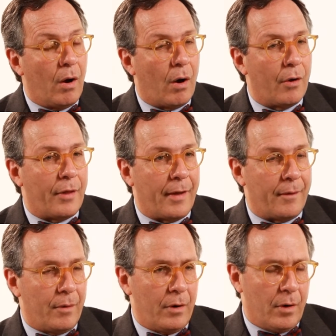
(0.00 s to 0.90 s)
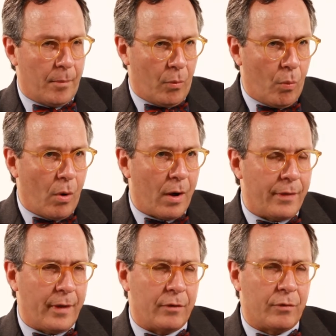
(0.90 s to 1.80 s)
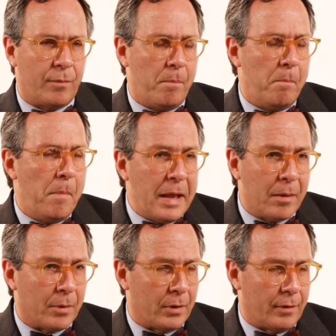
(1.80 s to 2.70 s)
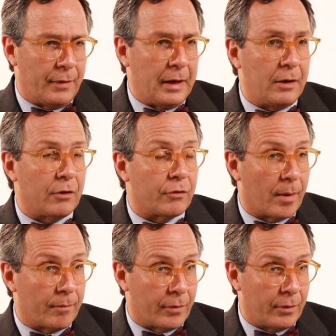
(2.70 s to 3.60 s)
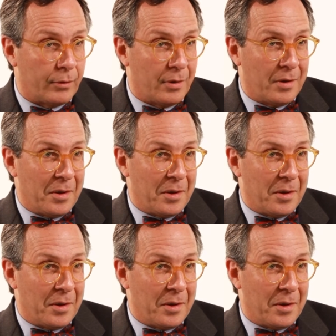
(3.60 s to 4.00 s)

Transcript: are that, number one, there's minimal, if any, discomfort,